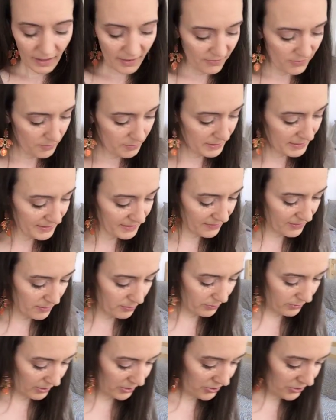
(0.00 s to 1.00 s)
I have a piece of the
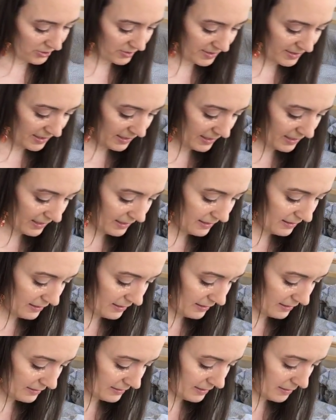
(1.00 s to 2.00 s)
brush stuck in
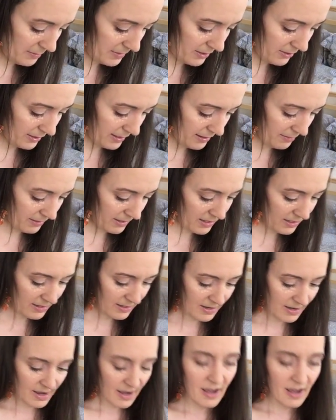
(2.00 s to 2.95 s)
this. Let me grab it.